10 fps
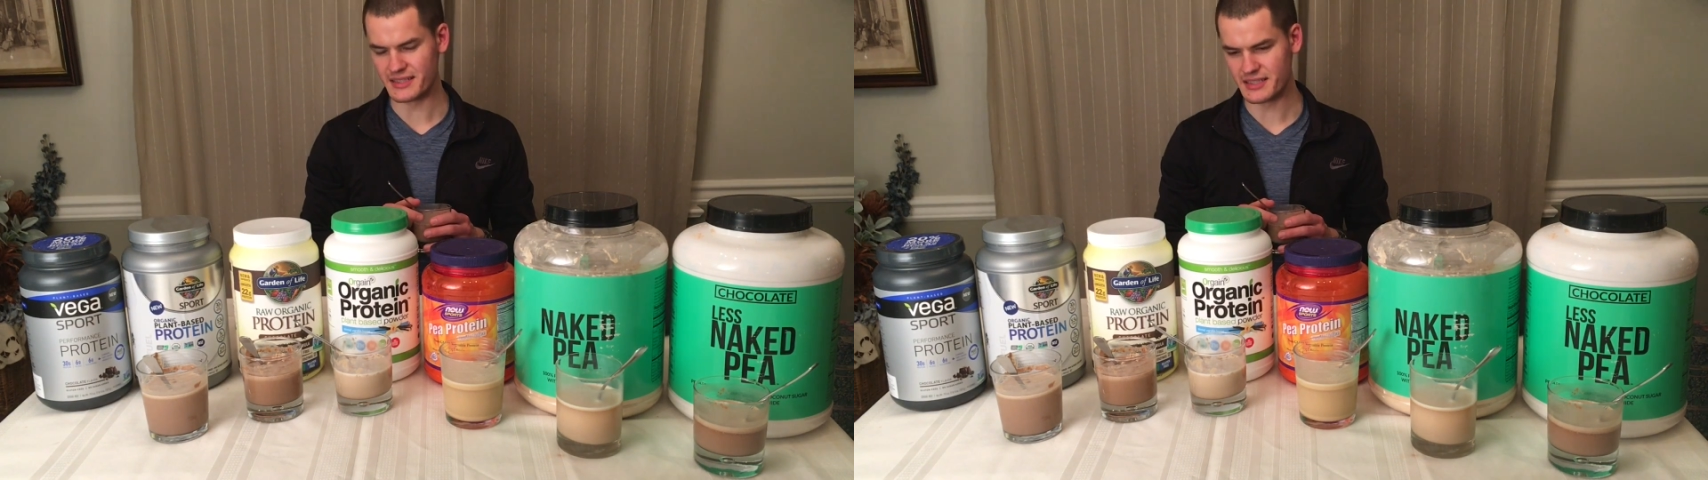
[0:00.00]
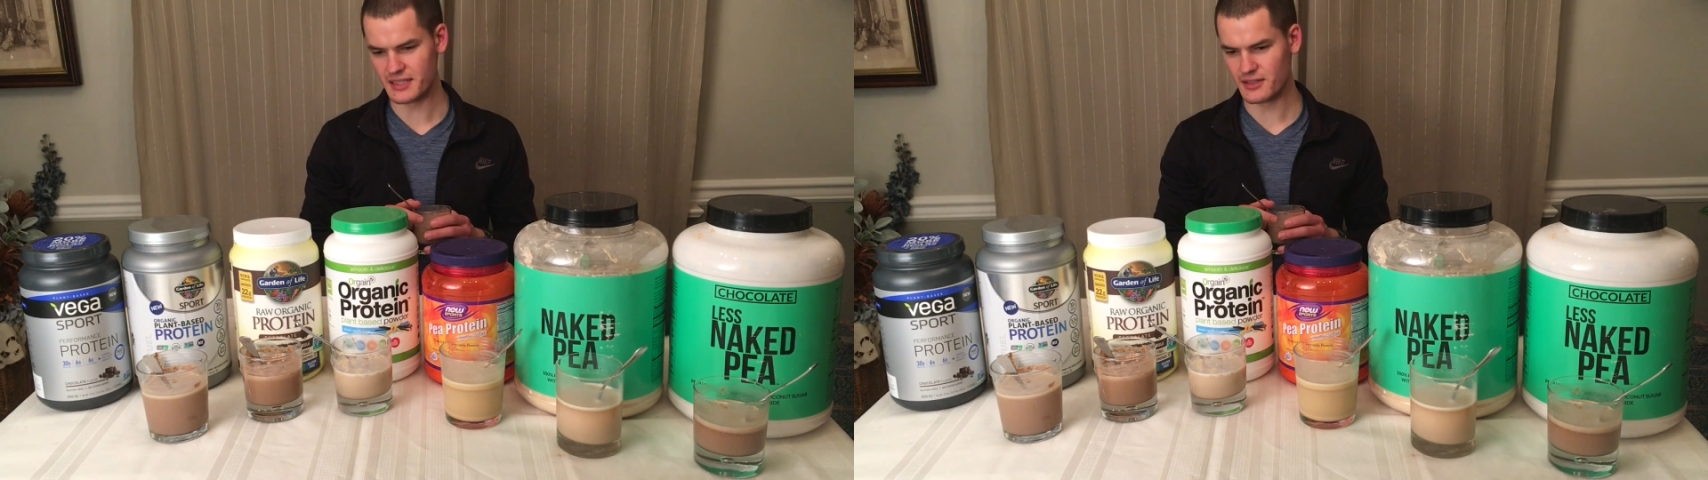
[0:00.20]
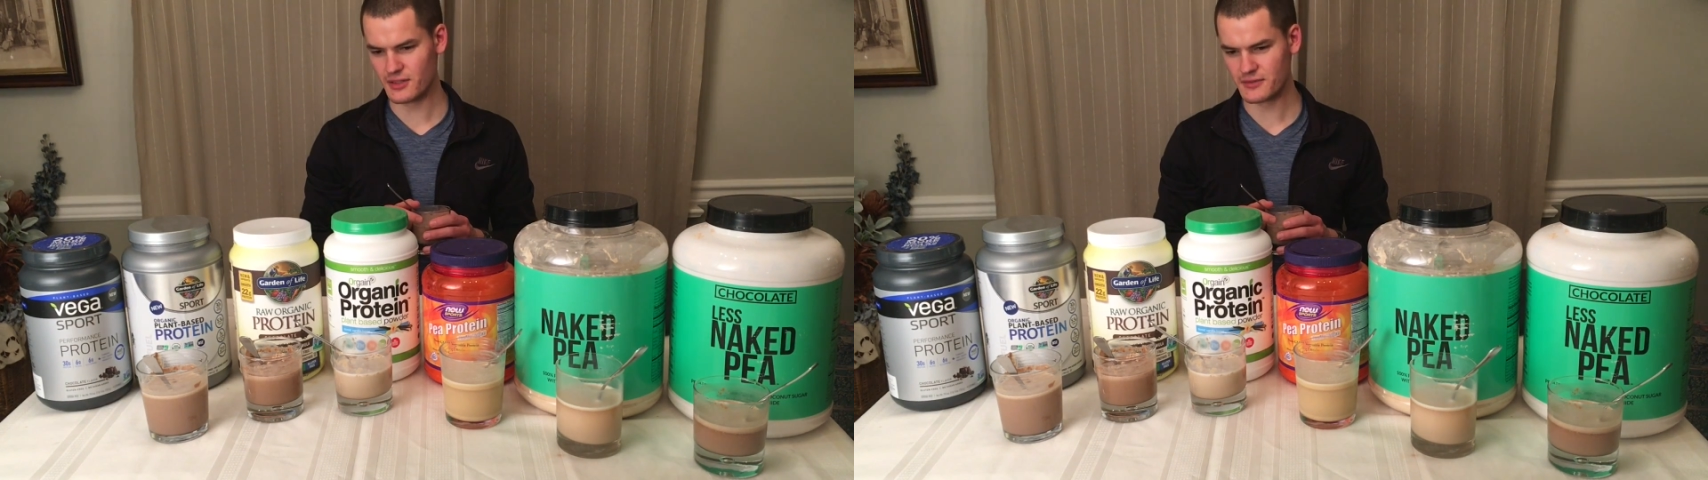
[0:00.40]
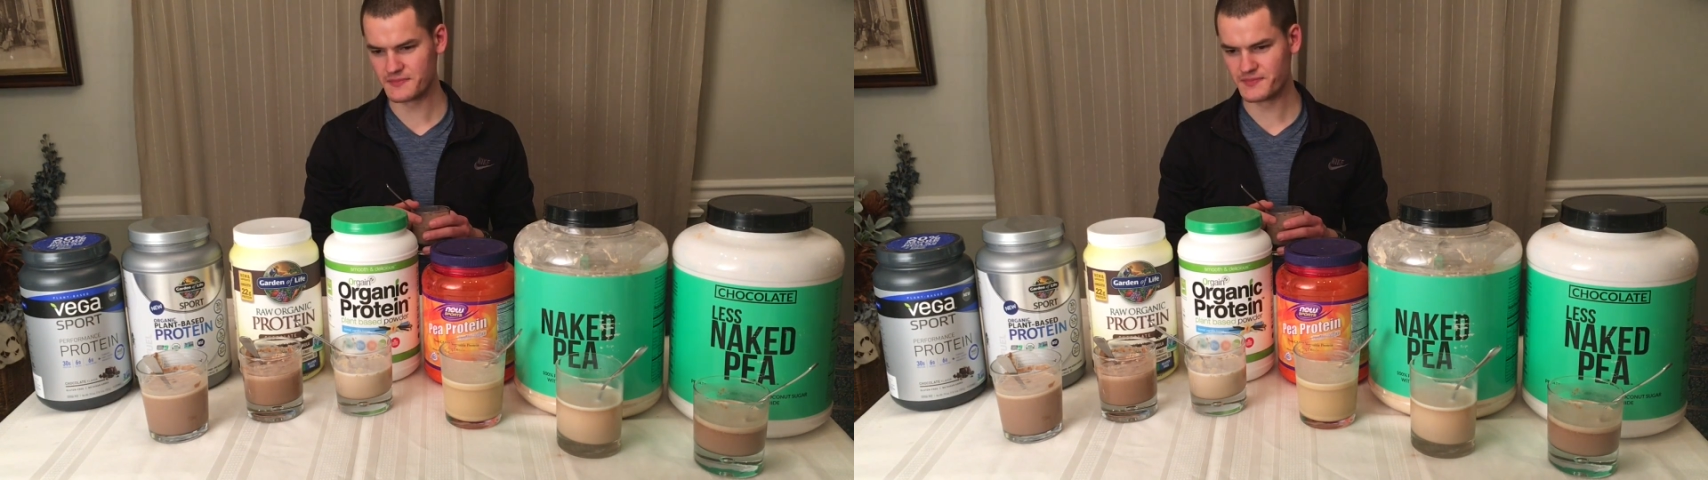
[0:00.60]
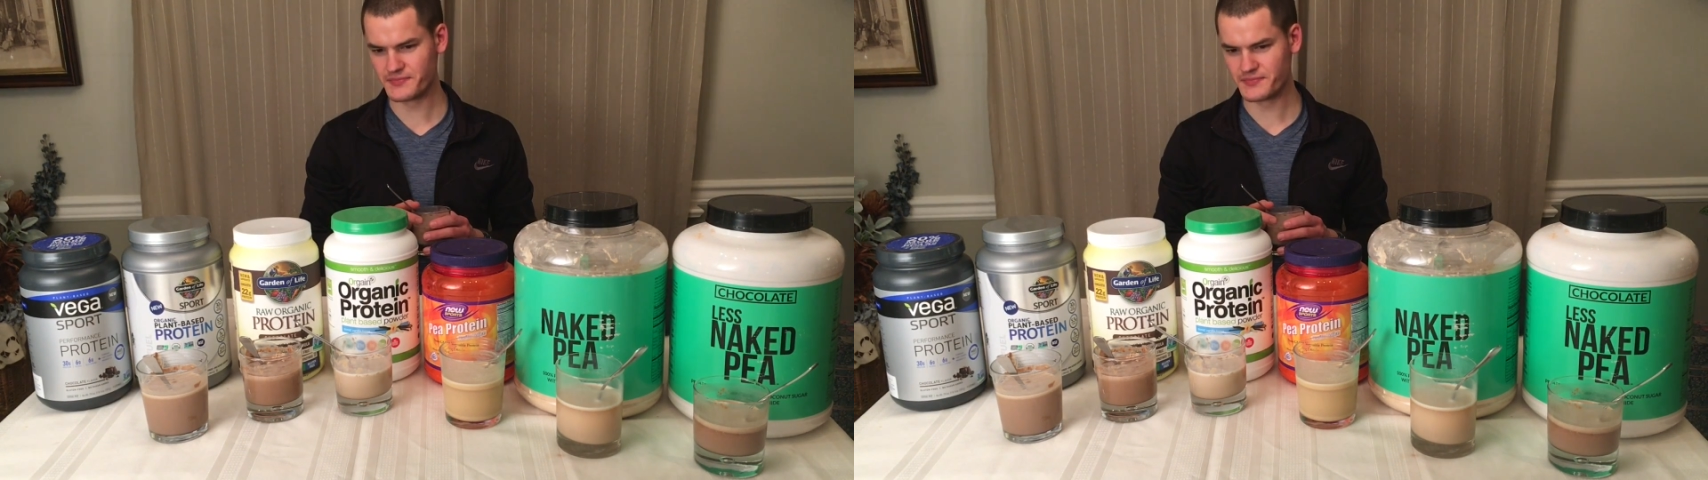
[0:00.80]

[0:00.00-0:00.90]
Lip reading: still